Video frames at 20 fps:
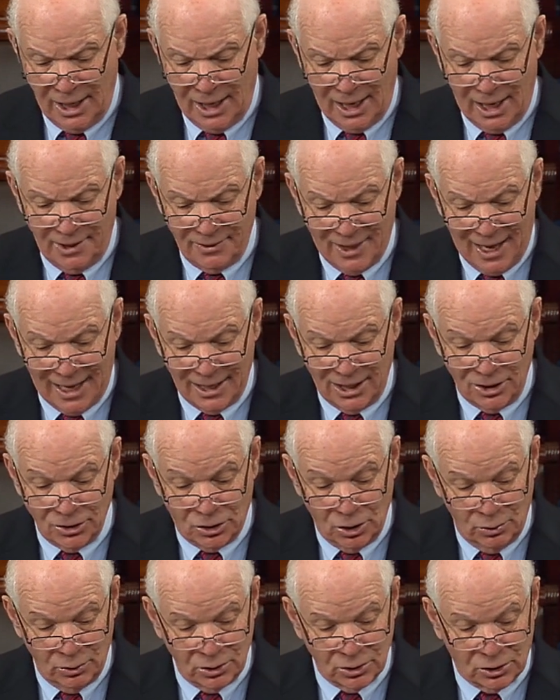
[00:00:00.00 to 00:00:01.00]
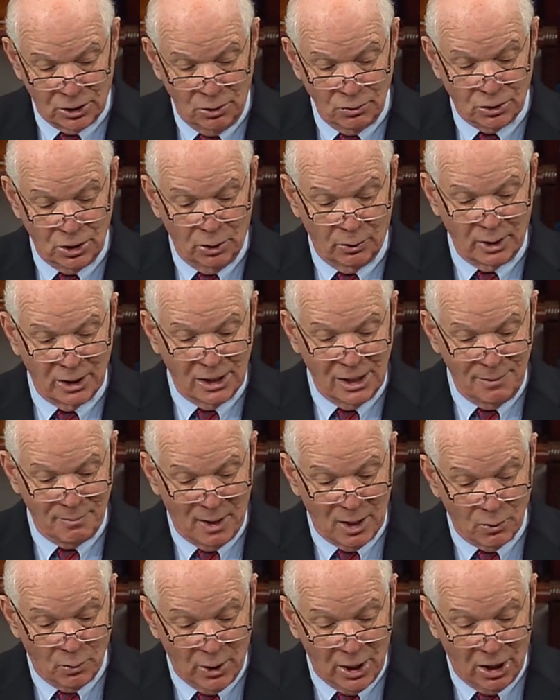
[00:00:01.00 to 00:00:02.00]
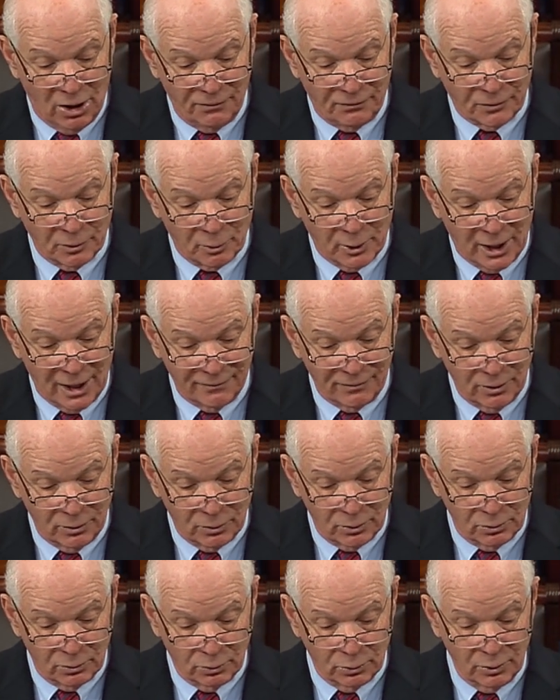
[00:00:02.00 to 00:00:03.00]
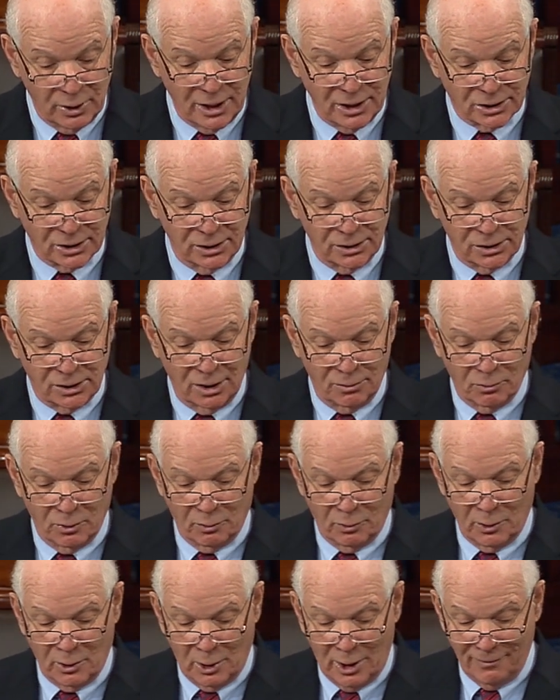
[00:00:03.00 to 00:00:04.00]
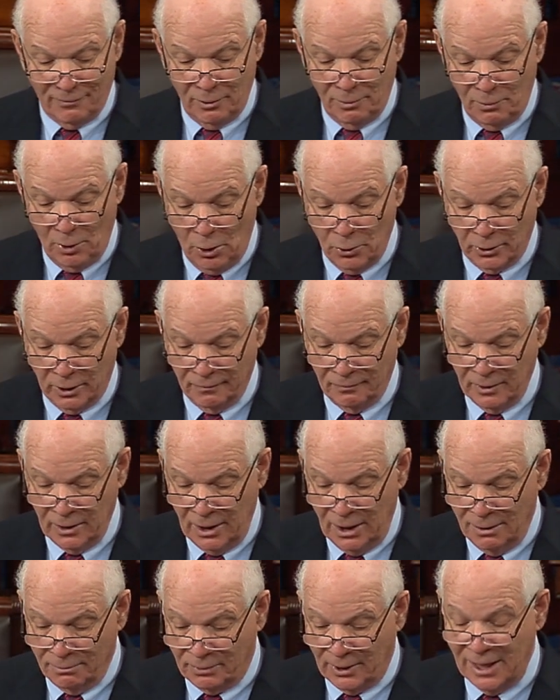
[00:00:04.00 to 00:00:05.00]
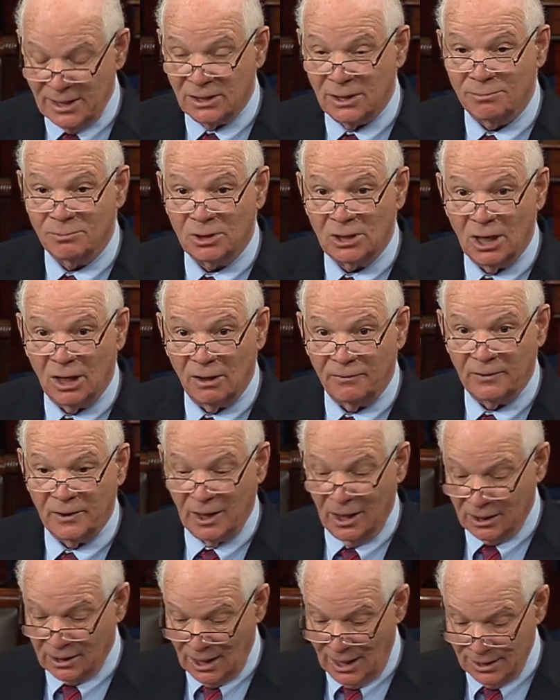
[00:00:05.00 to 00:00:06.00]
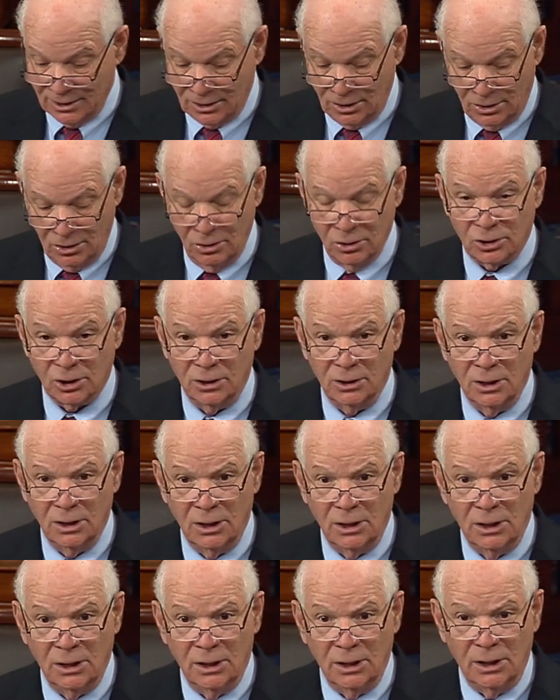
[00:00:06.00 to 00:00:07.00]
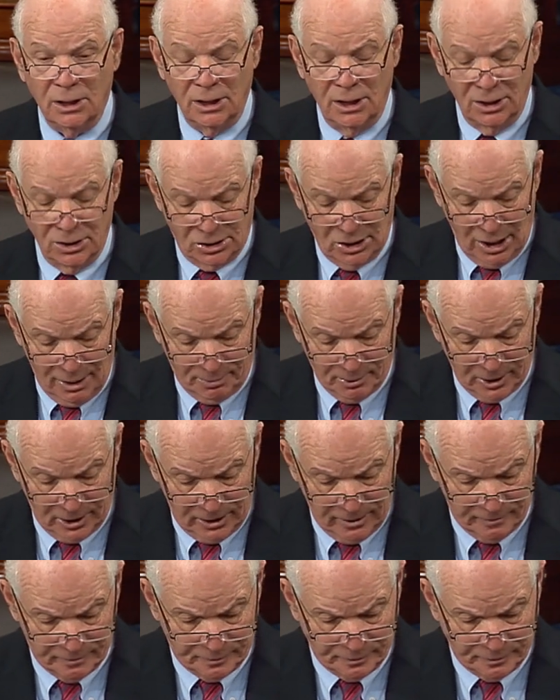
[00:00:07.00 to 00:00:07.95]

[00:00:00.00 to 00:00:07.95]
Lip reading: and that in so doing, he may well, for whatever reasons and with whatever motive, place himself and our Constitution in jeopardy.